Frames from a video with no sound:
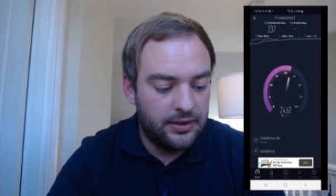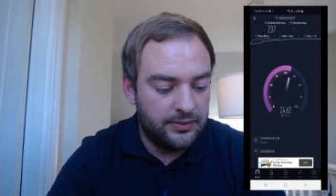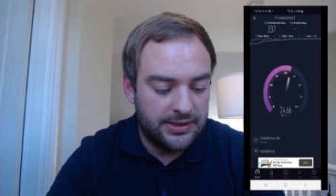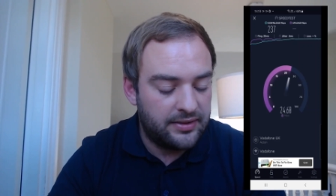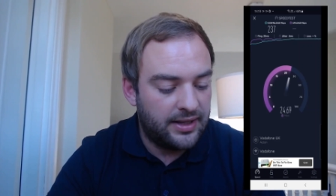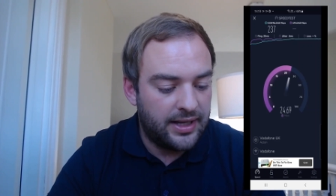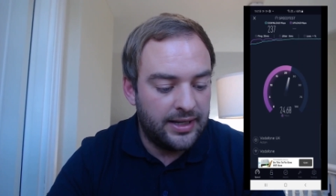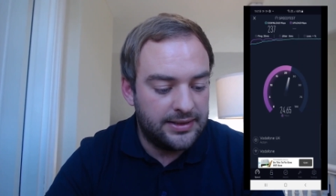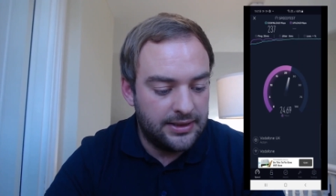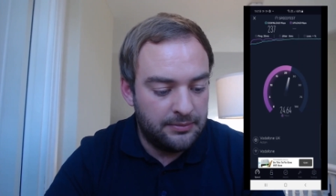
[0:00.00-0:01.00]
it was I think
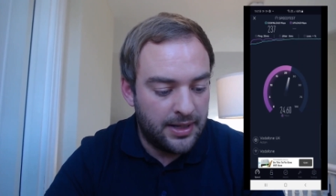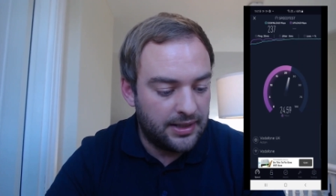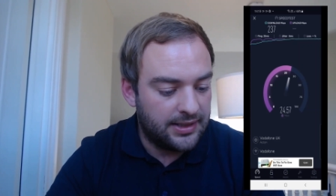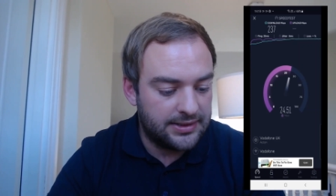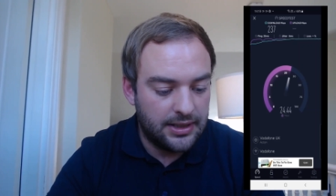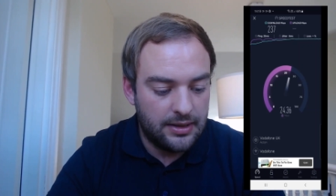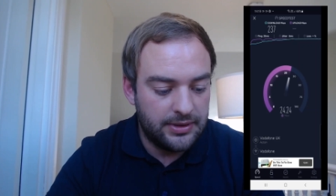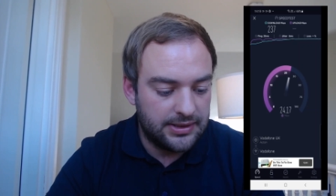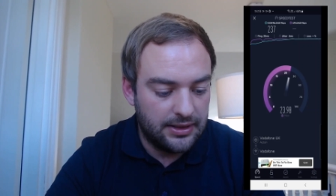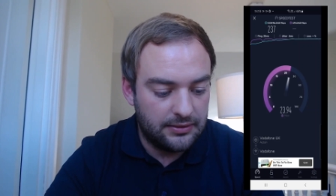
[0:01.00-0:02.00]
18 meg last time,
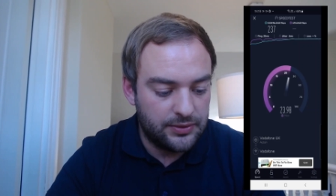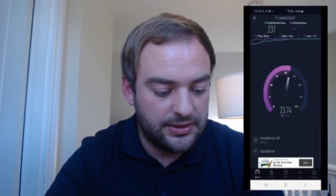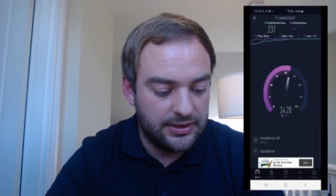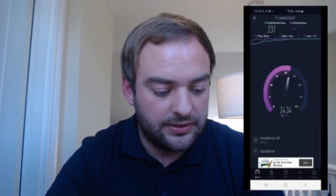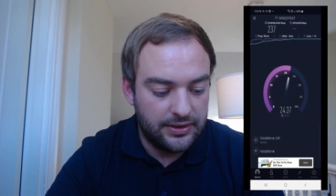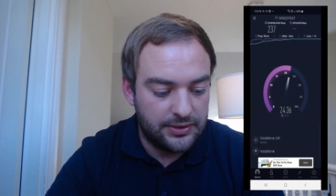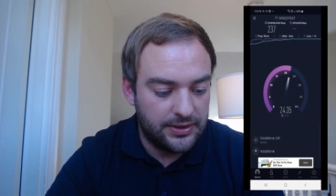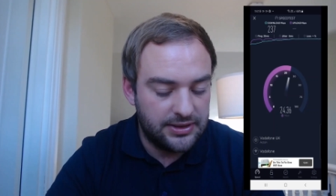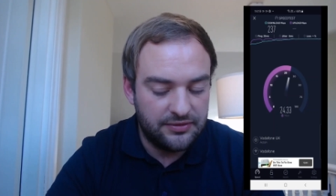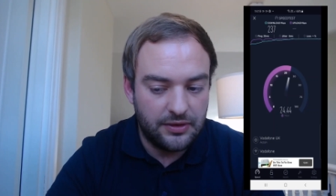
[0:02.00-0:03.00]
it's now 23,
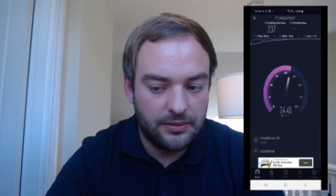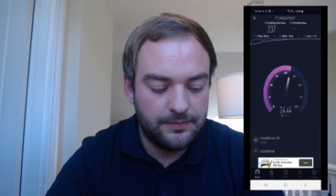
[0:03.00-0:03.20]
24.